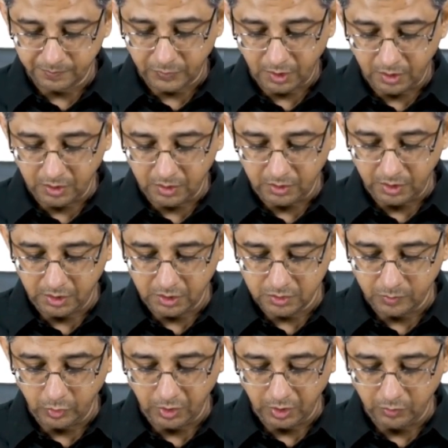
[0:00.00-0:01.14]
That is
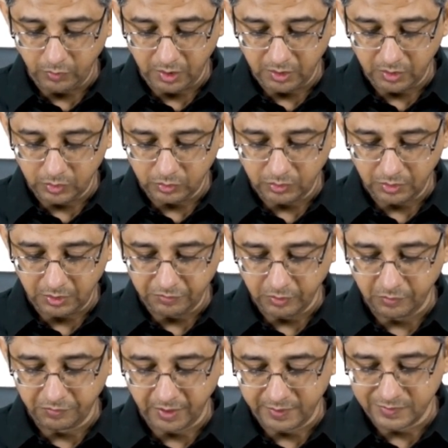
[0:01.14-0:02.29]
MODY 1, 2, 3, 4,
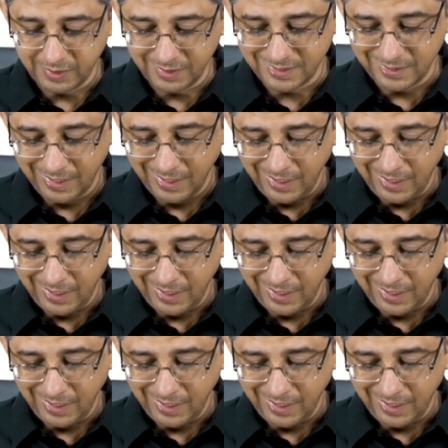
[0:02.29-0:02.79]
5, 6.